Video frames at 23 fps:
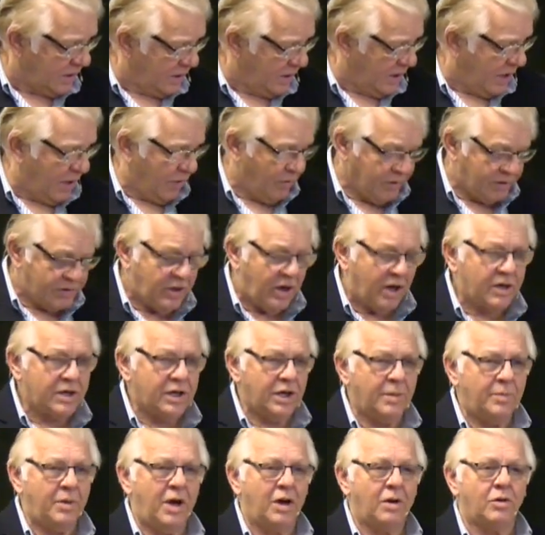Now we're
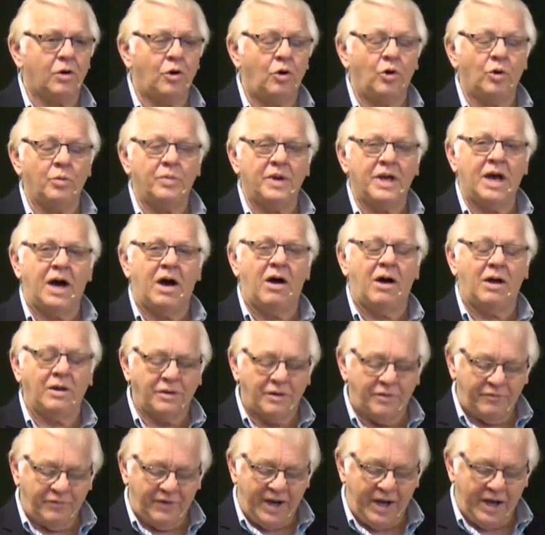talking about going beyond
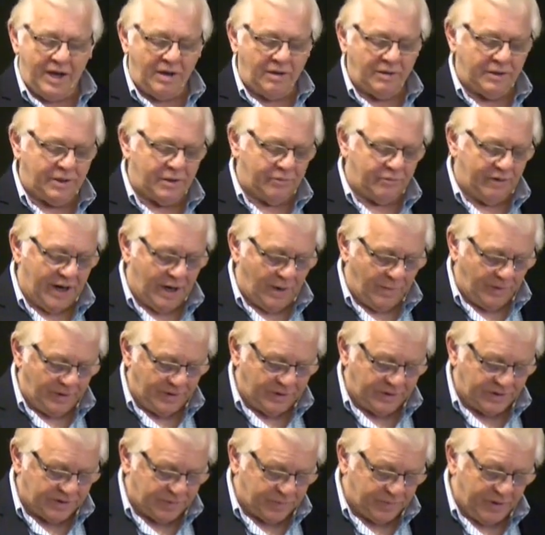the veil in a realm of
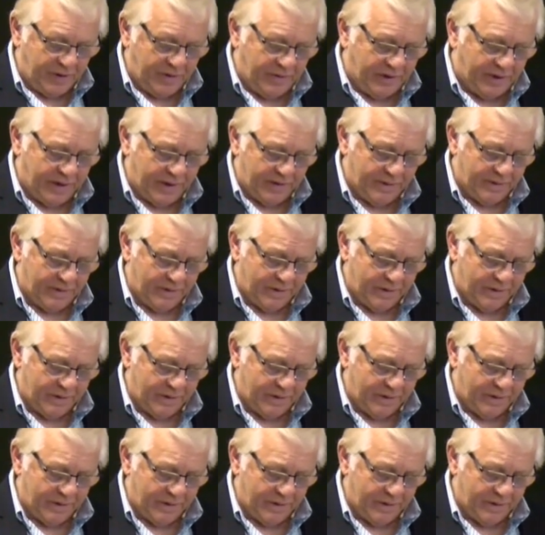the spirit.